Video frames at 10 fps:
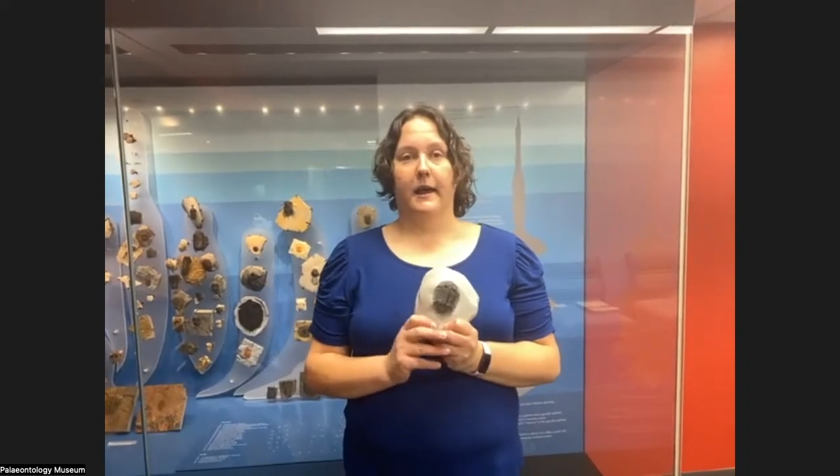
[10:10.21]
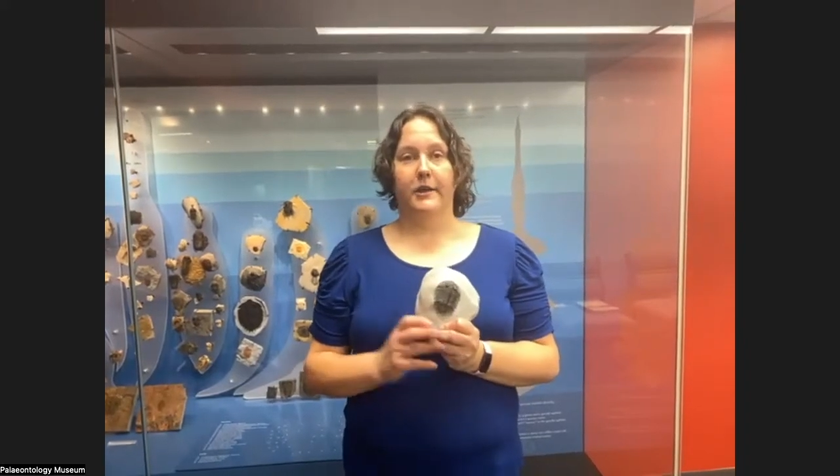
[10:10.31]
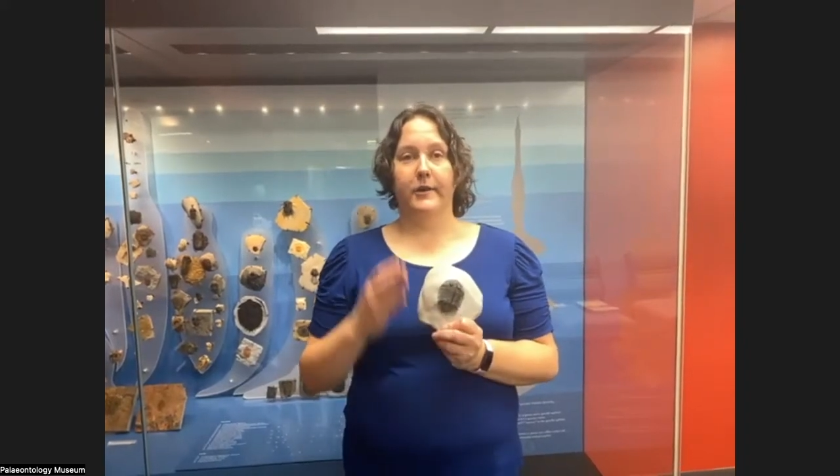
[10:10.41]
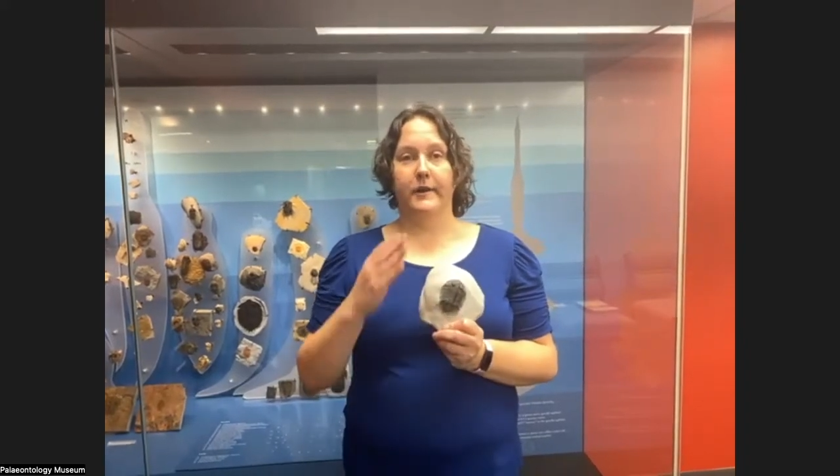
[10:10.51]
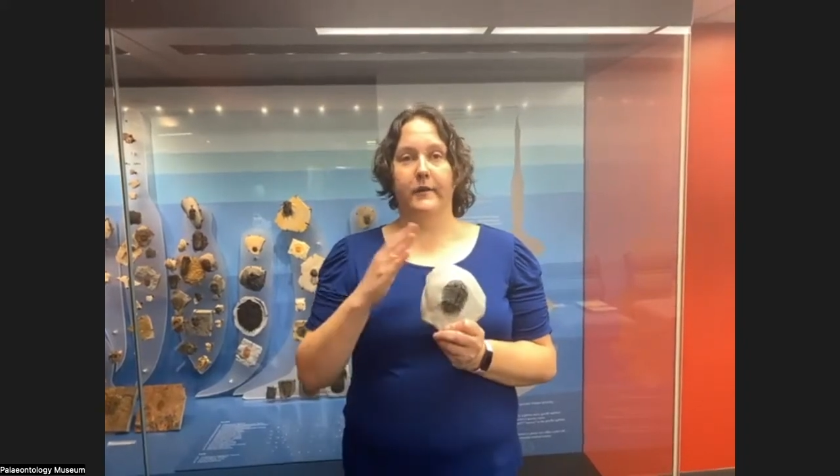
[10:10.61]

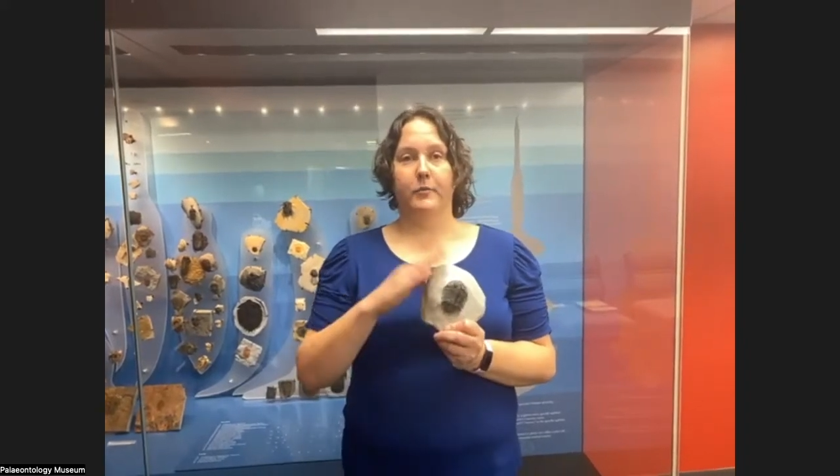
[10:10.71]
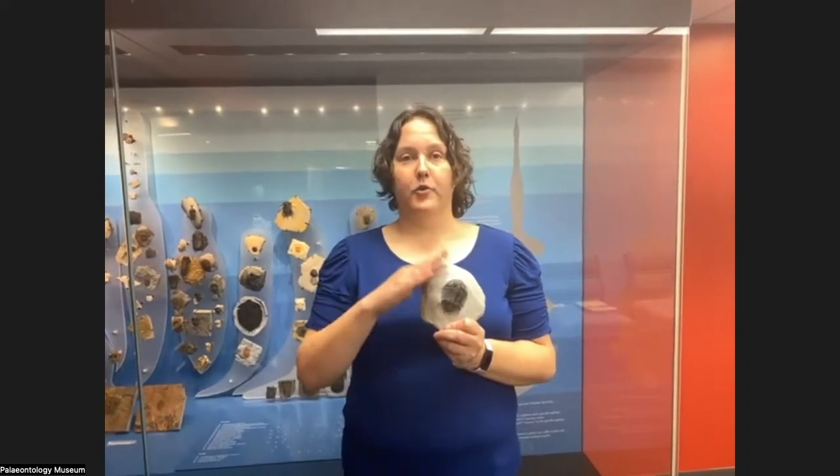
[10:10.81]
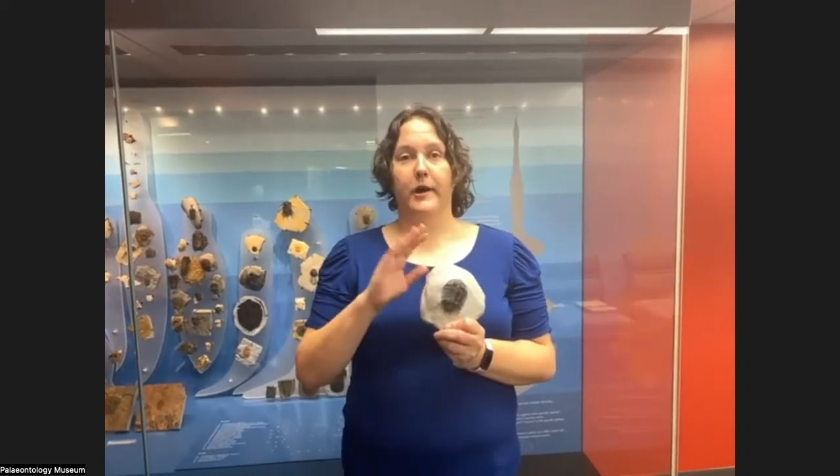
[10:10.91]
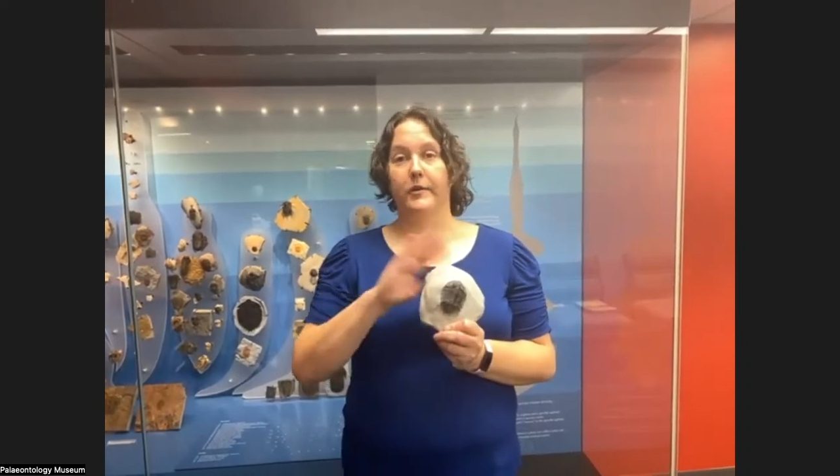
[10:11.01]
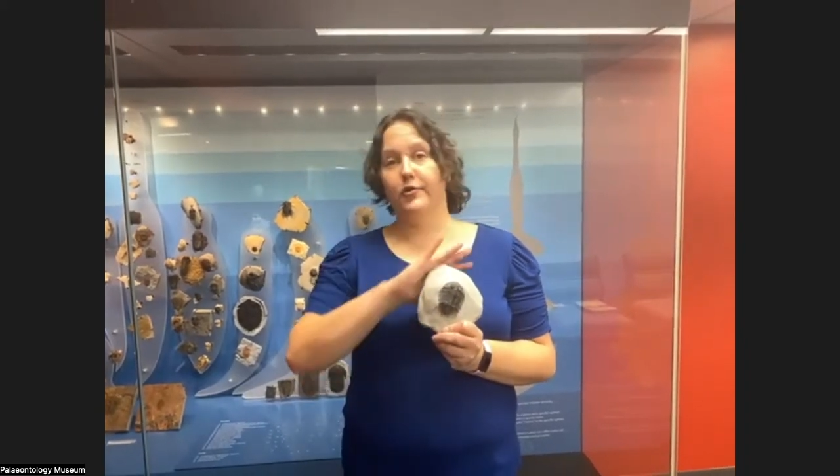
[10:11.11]
You can
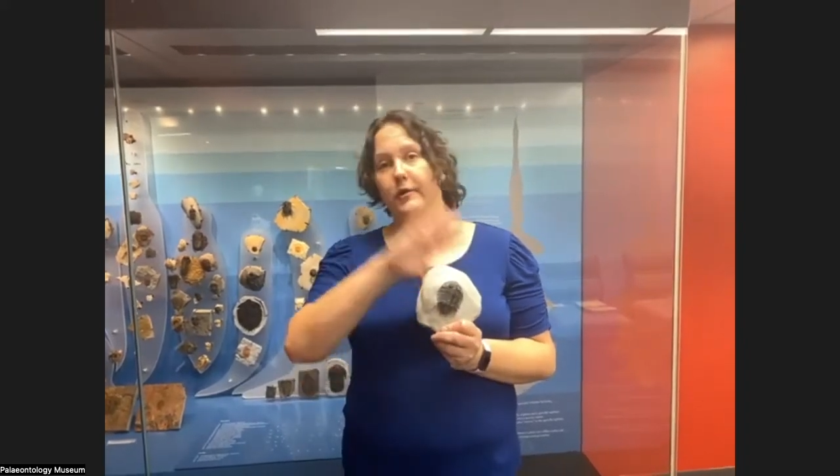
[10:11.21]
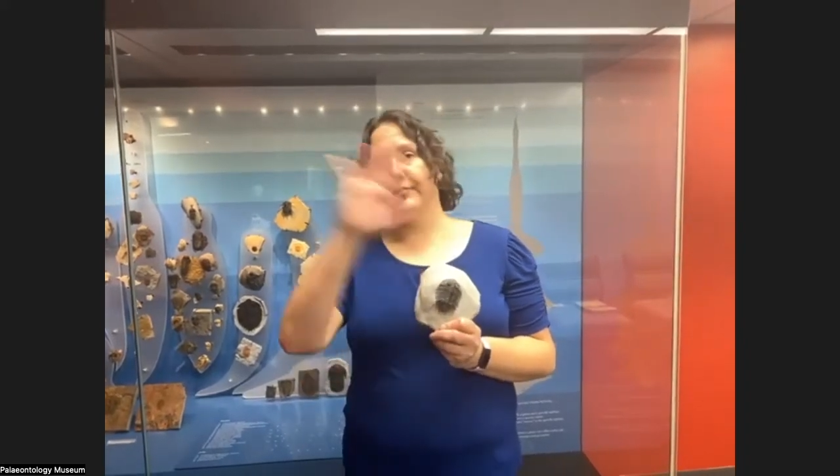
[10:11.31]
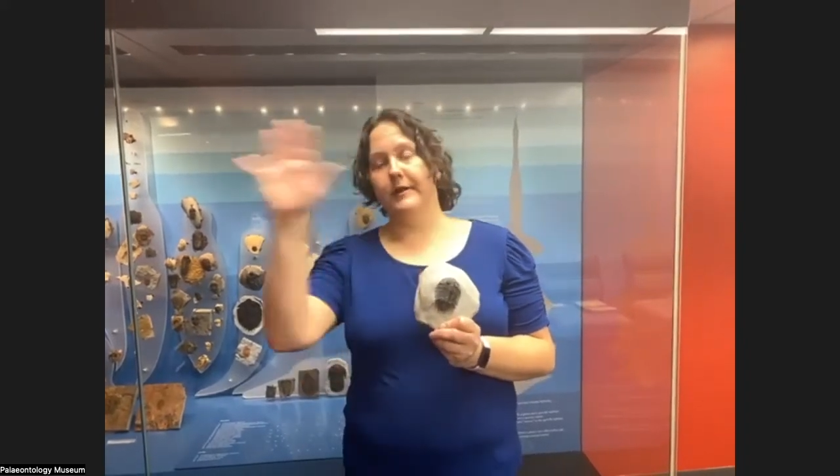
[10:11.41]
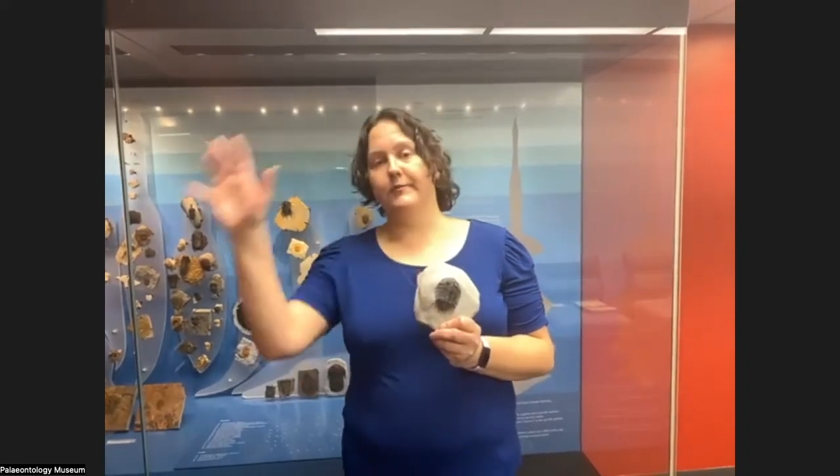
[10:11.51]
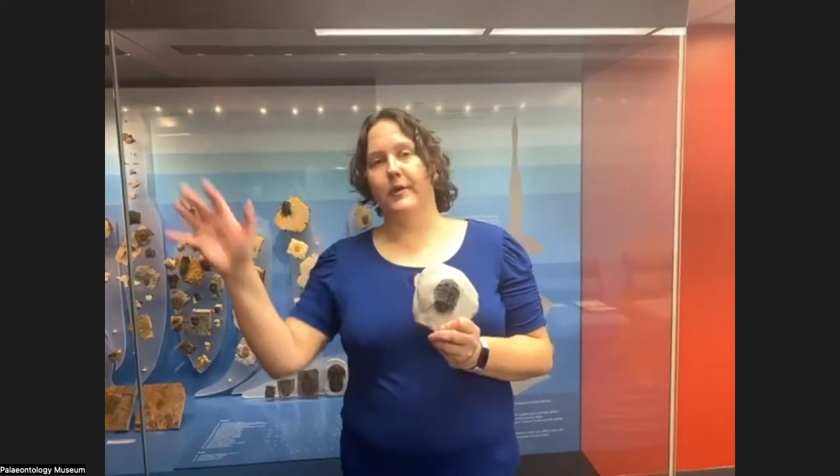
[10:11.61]
explore a
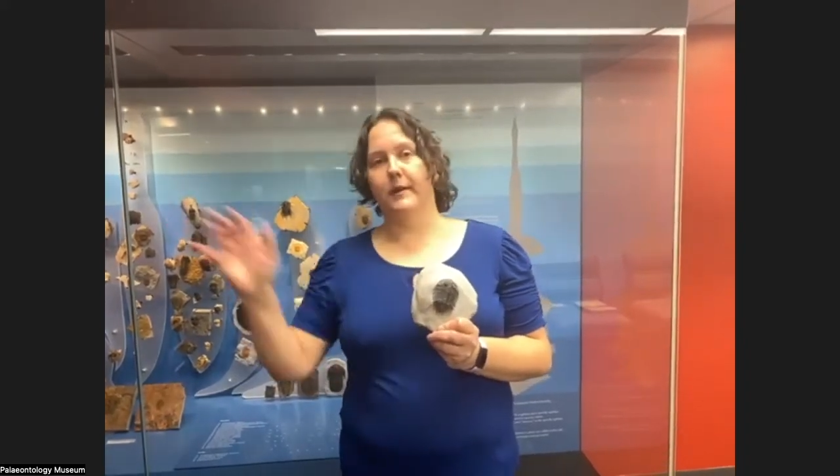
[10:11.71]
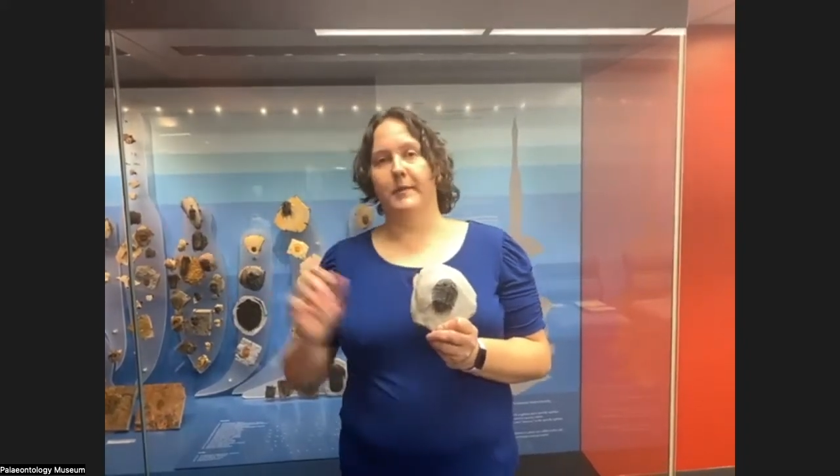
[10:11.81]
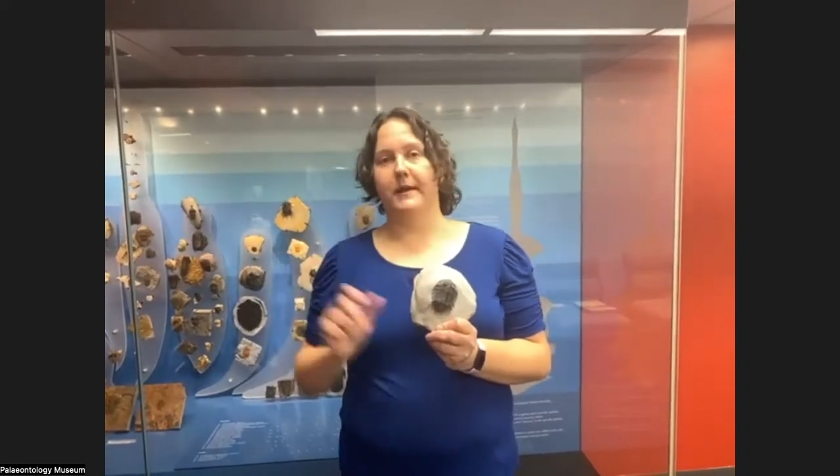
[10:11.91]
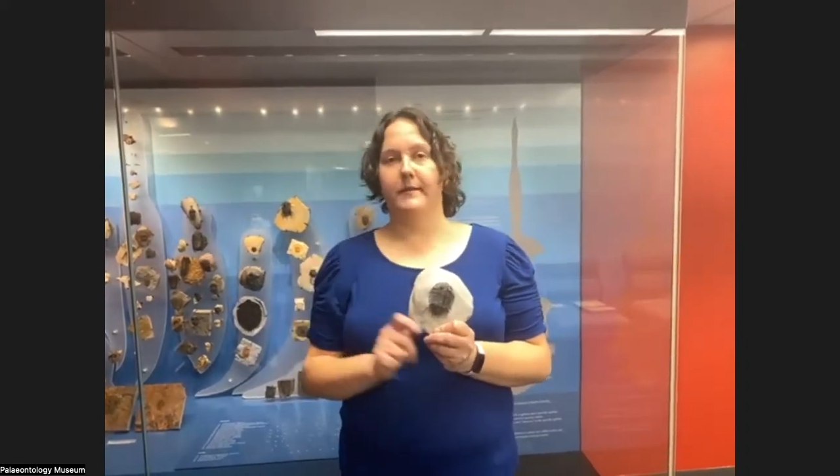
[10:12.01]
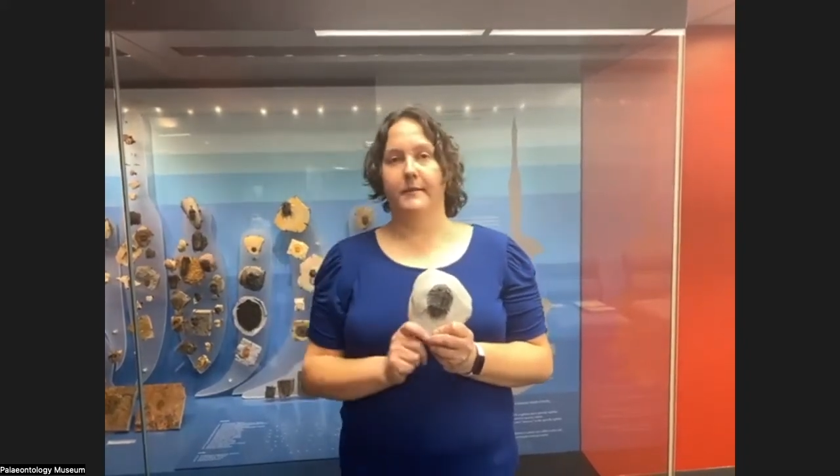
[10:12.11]
treasury of
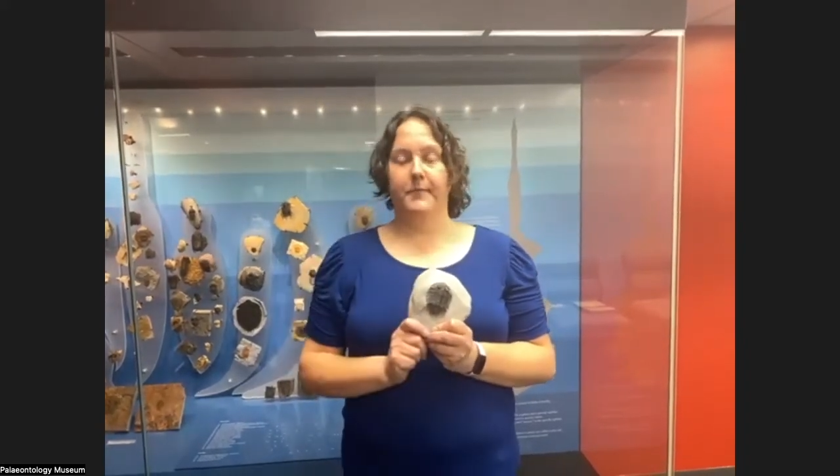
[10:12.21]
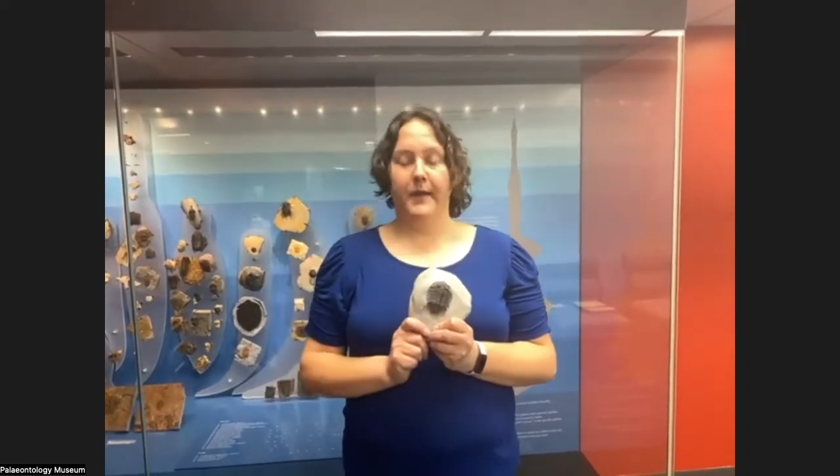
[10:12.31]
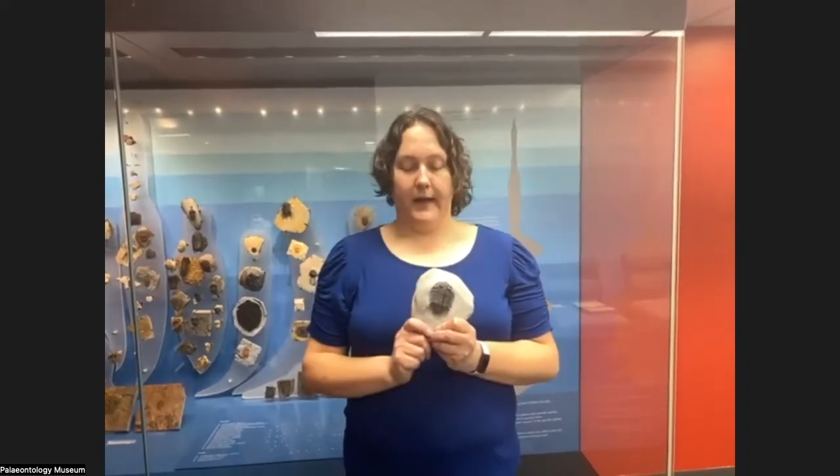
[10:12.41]
trilobites,